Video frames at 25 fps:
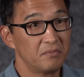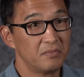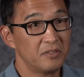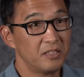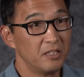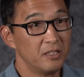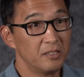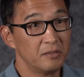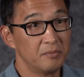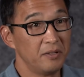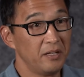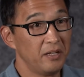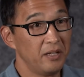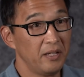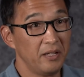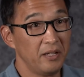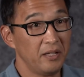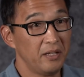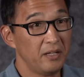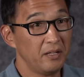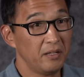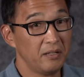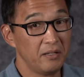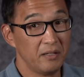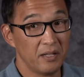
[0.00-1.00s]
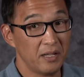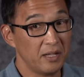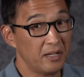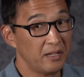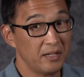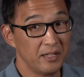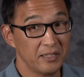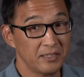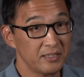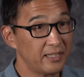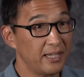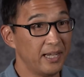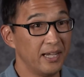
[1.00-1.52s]
tells me that
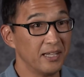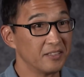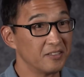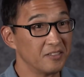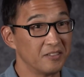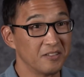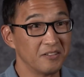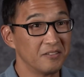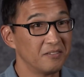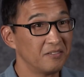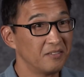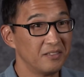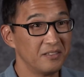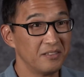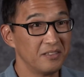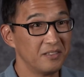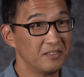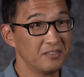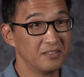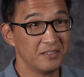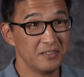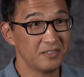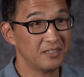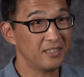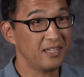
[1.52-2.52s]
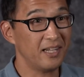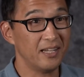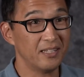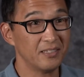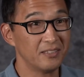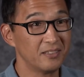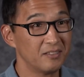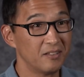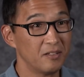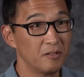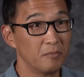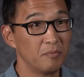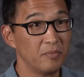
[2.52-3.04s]
it's cancer, this is
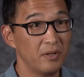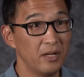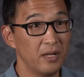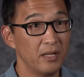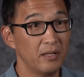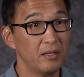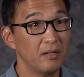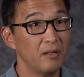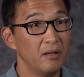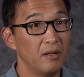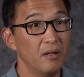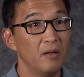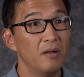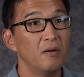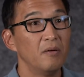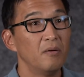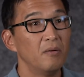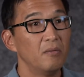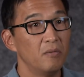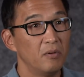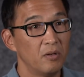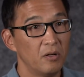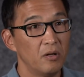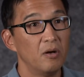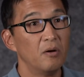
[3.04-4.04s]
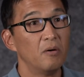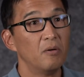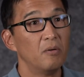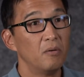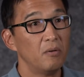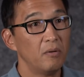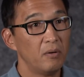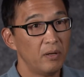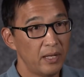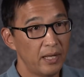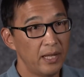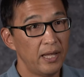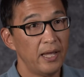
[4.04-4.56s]
cancer, but we'll
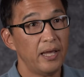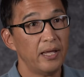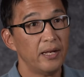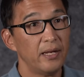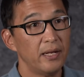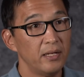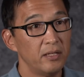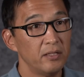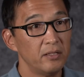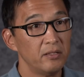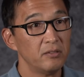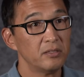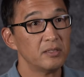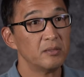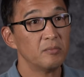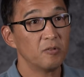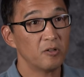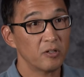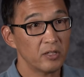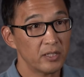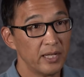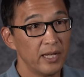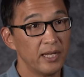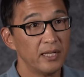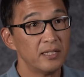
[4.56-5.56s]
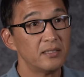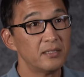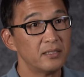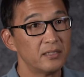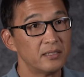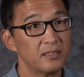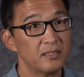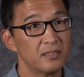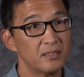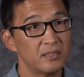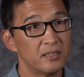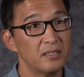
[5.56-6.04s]
go ahead and do some more tests,